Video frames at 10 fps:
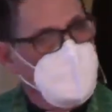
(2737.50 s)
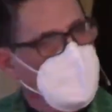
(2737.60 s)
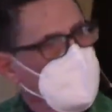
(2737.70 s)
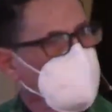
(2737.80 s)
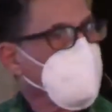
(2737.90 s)

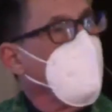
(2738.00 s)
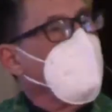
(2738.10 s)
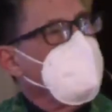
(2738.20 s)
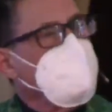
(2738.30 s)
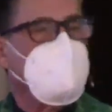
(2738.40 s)
and if
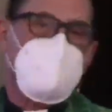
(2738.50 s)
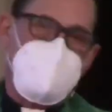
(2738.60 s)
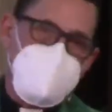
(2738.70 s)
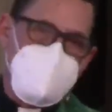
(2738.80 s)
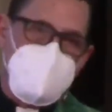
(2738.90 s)
white
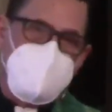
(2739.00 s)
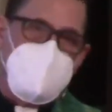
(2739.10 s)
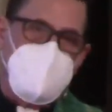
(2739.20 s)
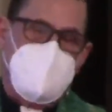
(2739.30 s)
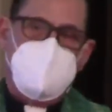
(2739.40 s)
Christian
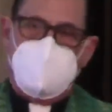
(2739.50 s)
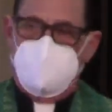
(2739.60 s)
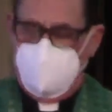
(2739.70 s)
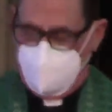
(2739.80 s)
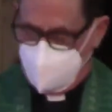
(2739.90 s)
Canada
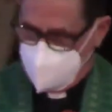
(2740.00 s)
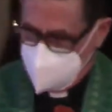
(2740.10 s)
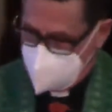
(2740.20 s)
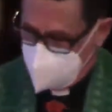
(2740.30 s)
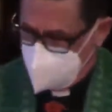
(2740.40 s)

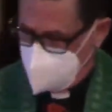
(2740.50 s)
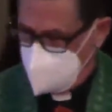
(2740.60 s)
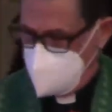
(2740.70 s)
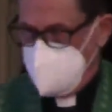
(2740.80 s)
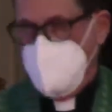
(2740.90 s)

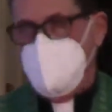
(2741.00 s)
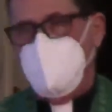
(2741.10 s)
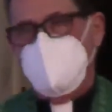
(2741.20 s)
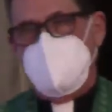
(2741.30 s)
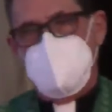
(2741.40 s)
is now
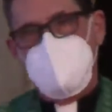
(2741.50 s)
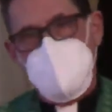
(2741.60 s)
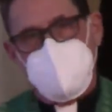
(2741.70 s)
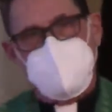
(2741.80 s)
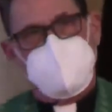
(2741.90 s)
only a
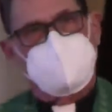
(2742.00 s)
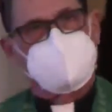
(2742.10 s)
myth,